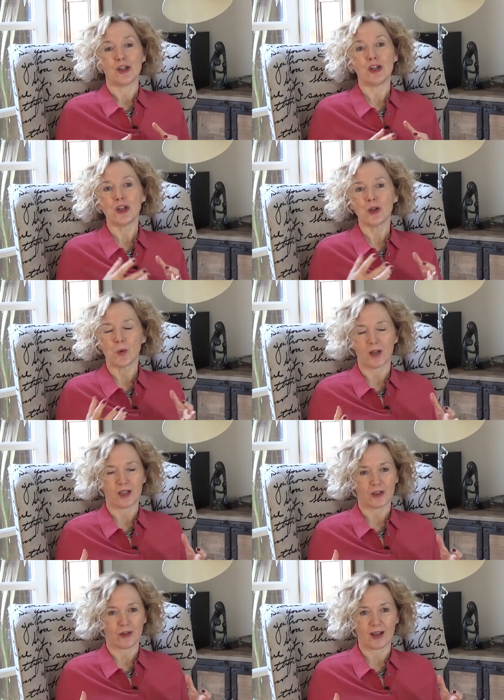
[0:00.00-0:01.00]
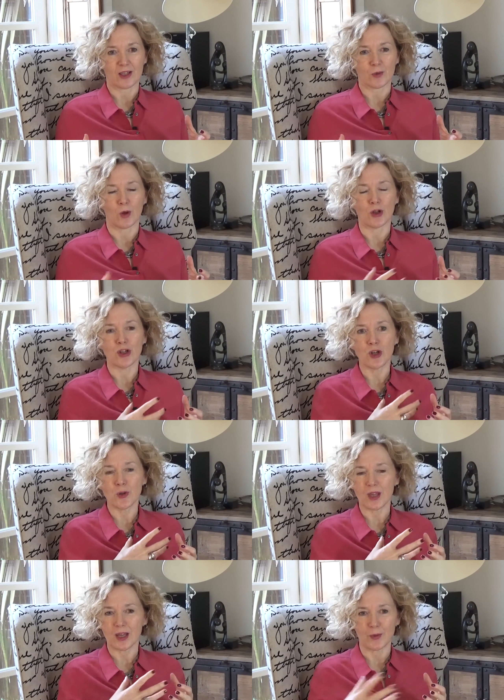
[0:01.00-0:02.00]
knew what his strengths were, knew
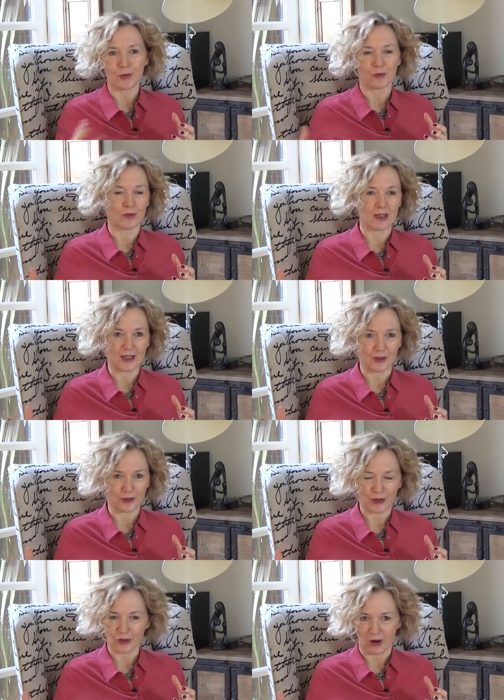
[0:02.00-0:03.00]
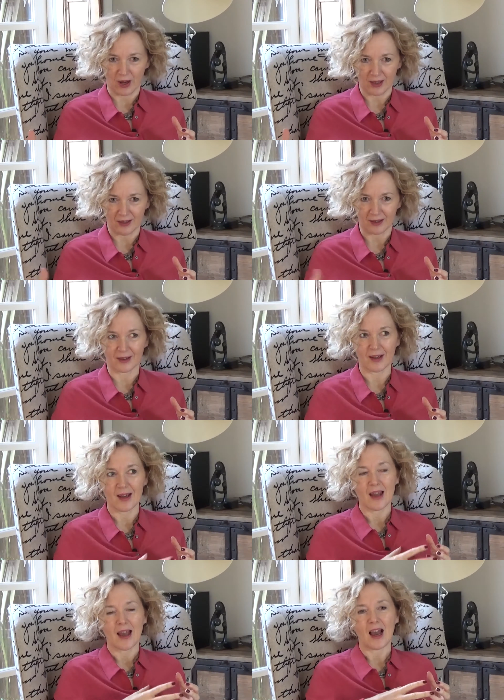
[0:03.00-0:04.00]
that he was a really good striker,
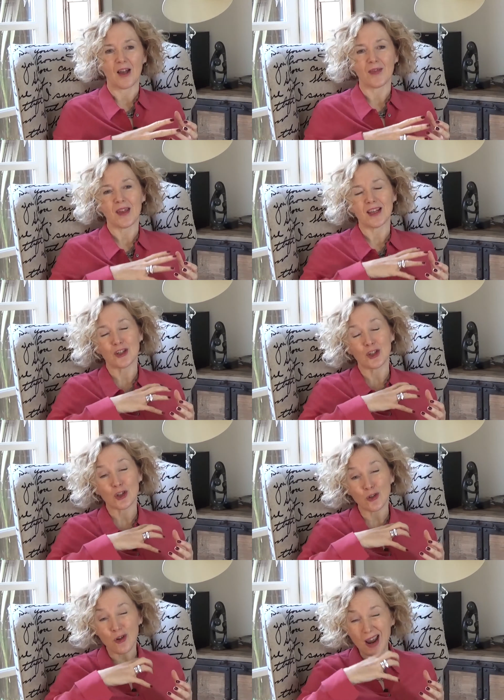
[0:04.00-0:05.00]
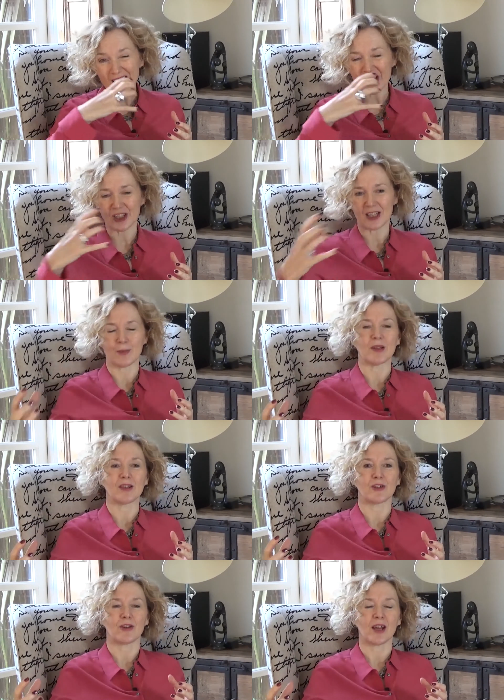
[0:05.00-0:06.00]
and they stretched him in
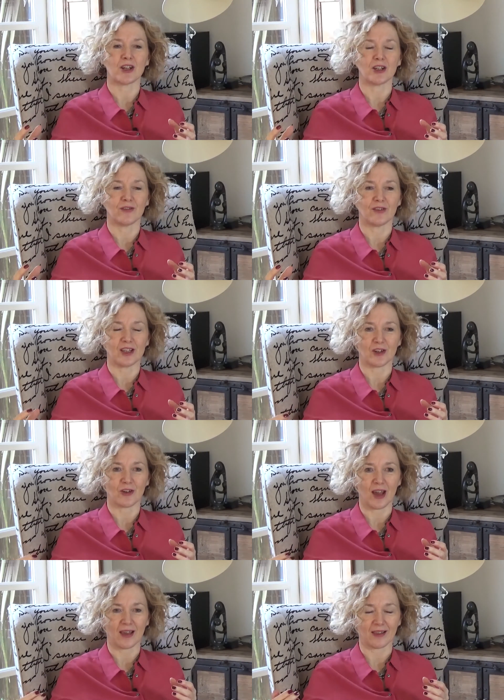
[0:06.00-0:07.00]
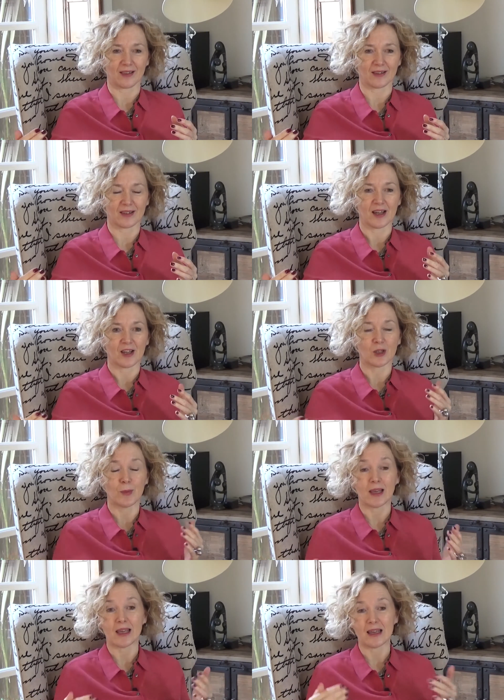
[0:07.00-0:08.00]
the direction of his strengths to
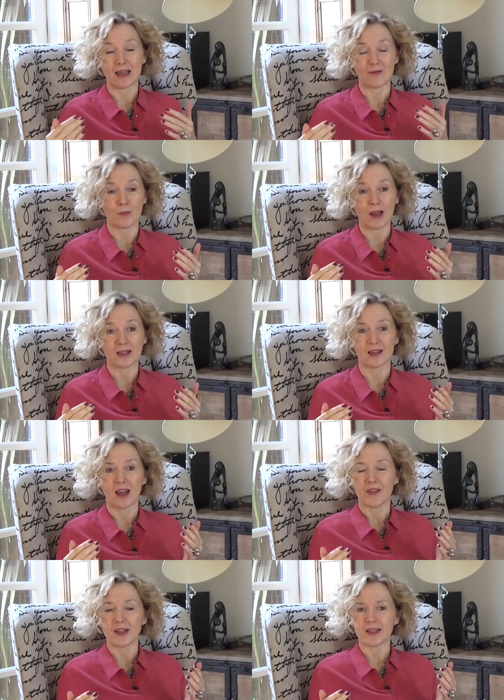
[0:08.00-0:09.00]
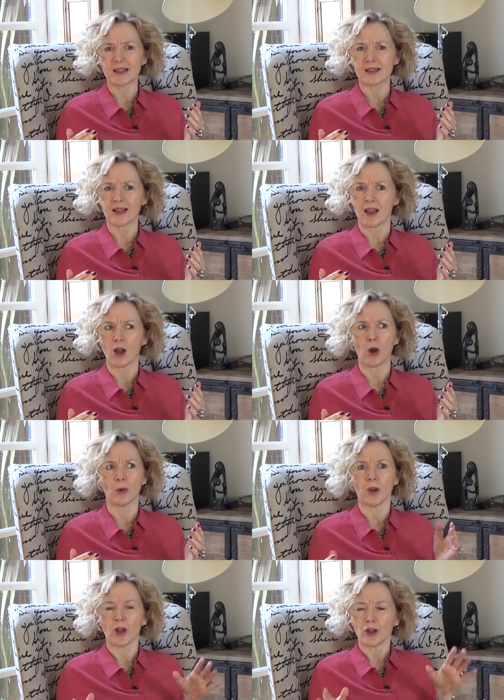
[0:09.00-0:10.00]
make him even better. They didn't say,
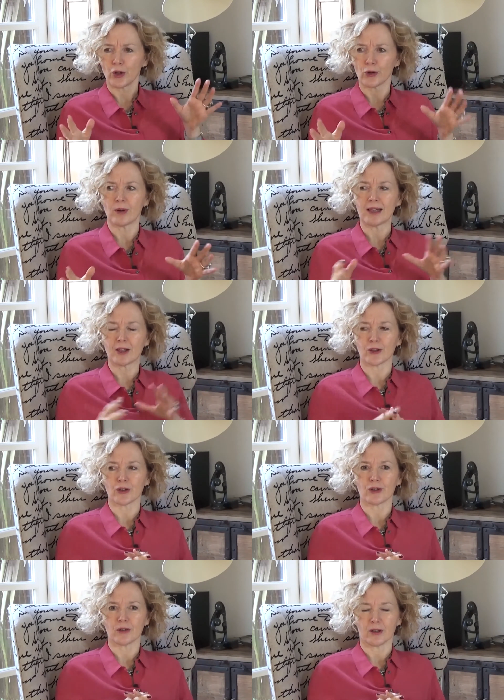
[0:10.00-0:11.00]
"Oh, you're a really good